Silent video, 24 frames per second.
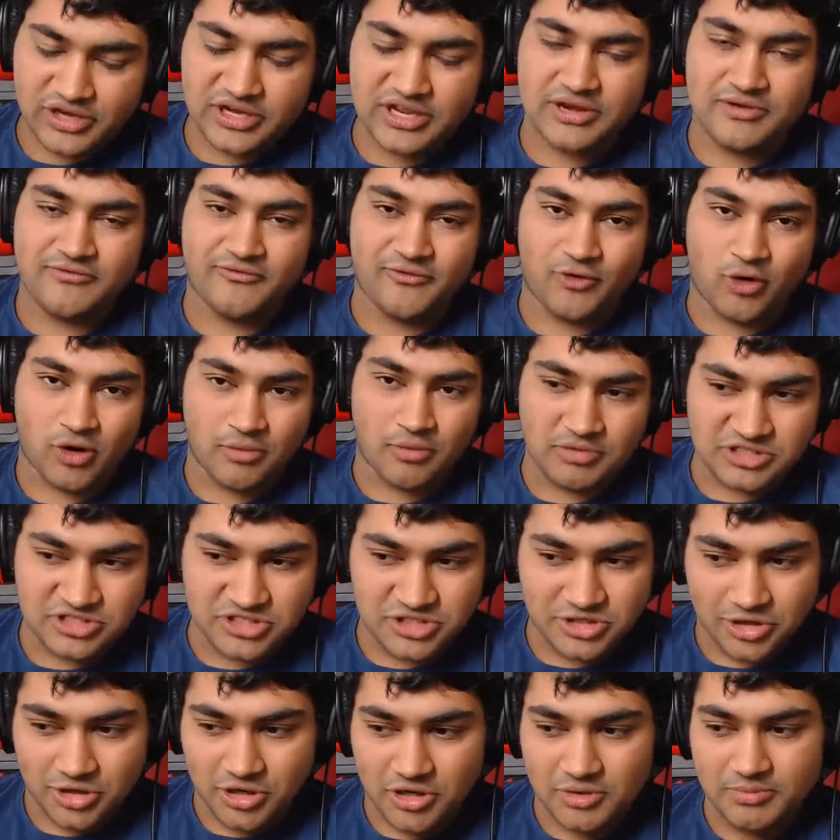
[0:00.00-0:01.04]
written form
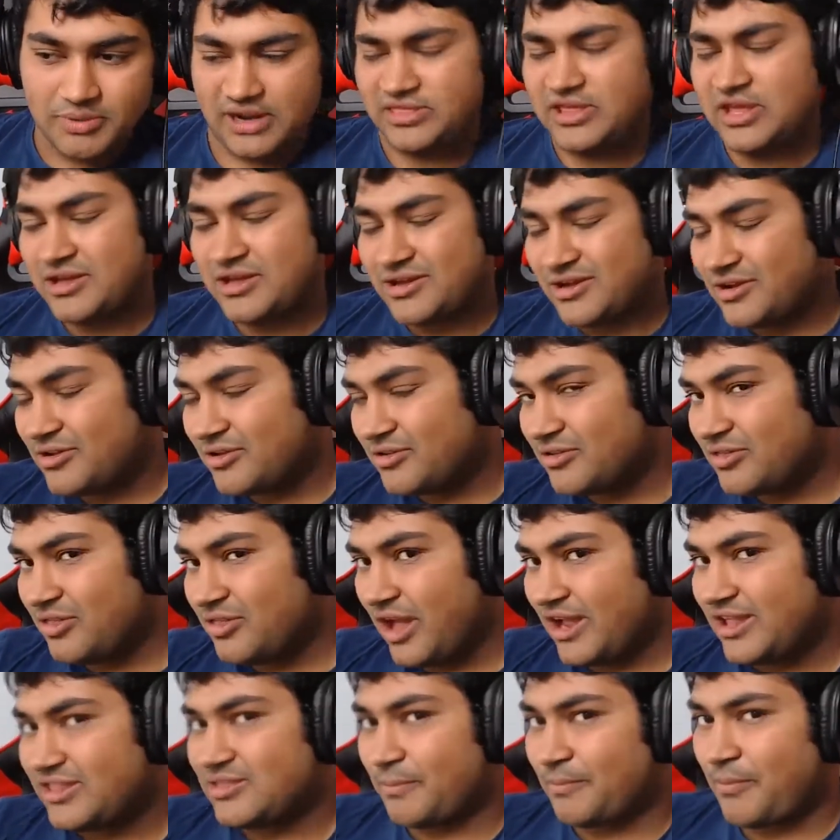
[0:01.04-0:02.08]
is good, but I think
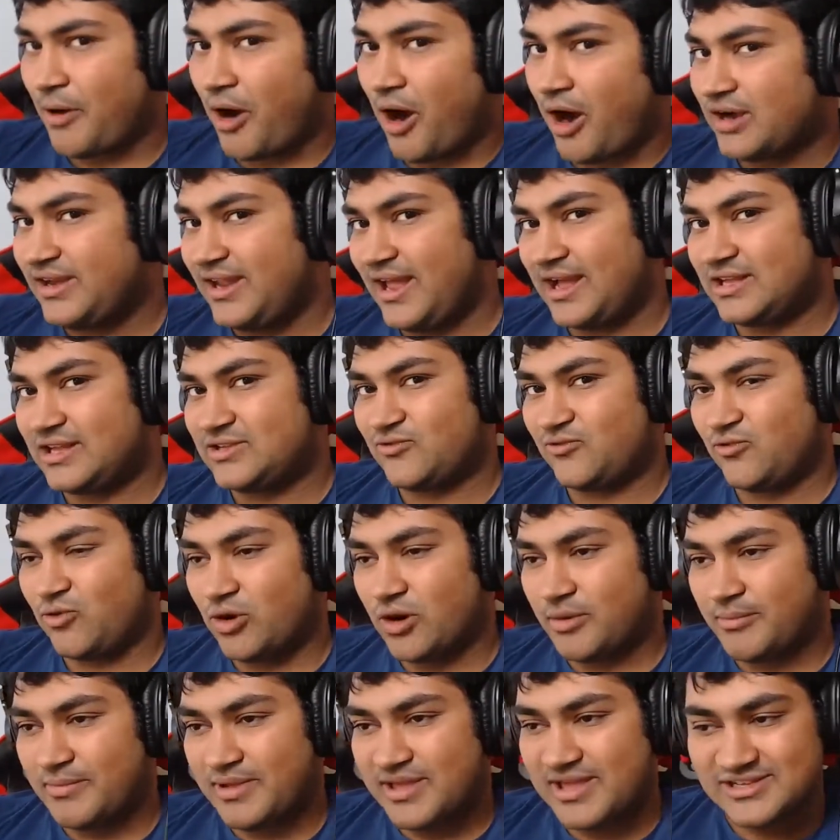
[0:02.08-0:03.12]
like the podcast
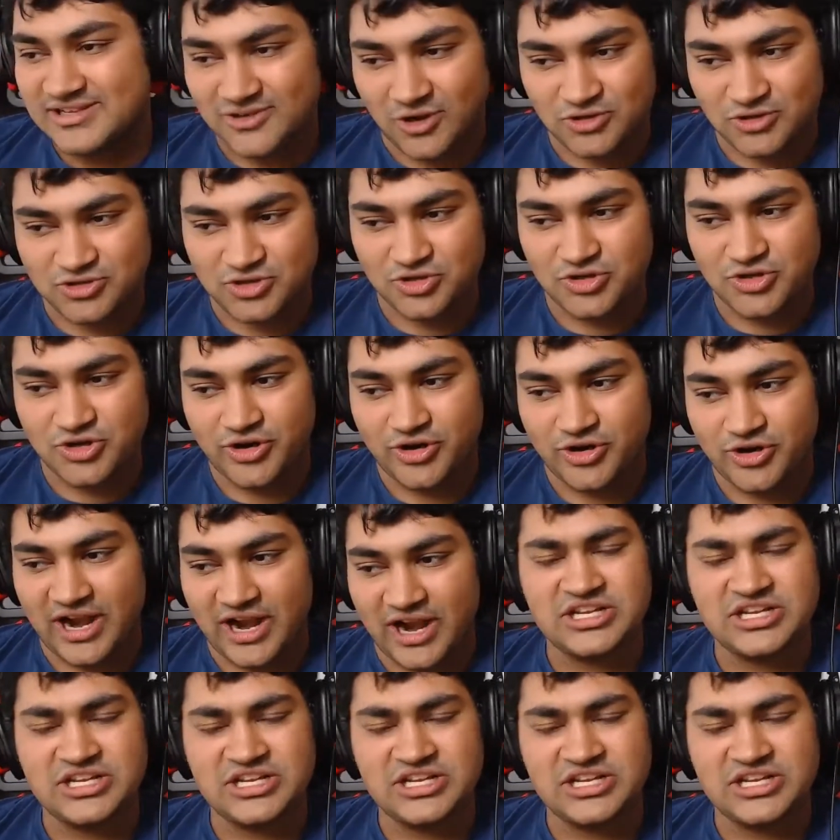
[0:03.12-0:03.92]
form is also good.